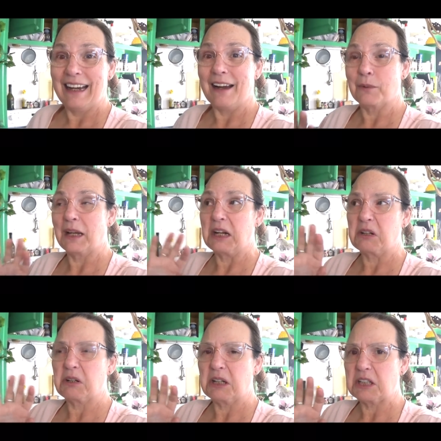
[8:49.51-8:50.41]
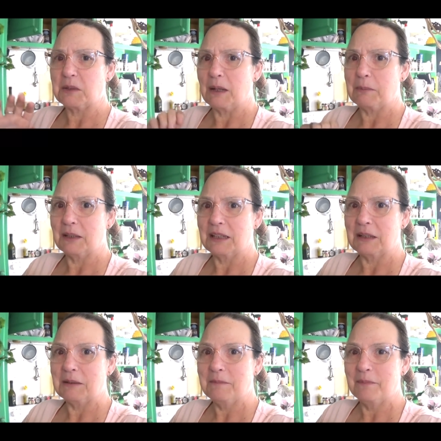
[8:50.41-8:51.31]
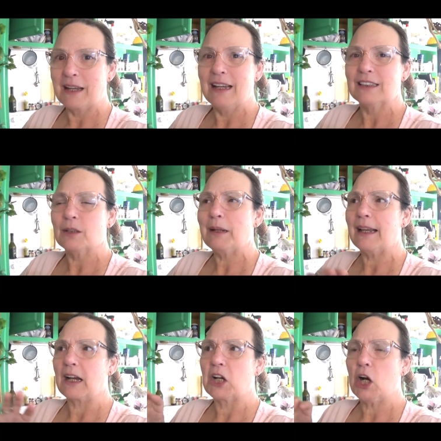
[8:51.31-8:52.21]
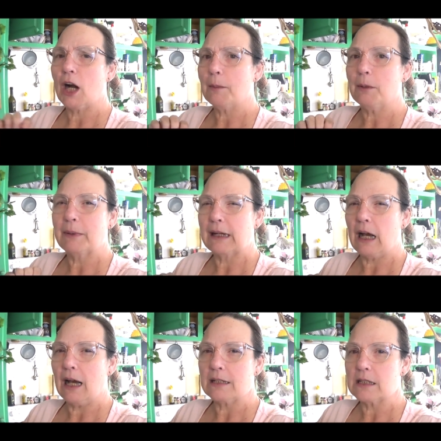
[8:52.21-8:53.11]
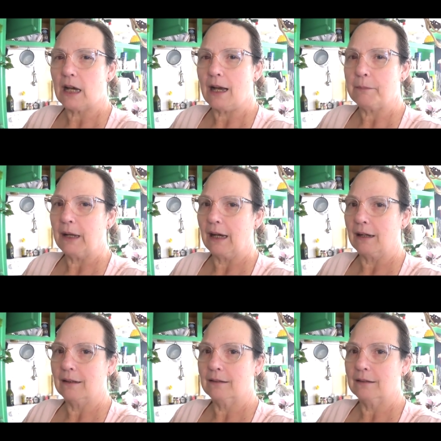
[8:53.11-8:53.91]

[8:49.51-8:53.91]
And we kind of crush them up a little. So it'll be like a caramel pecan topping.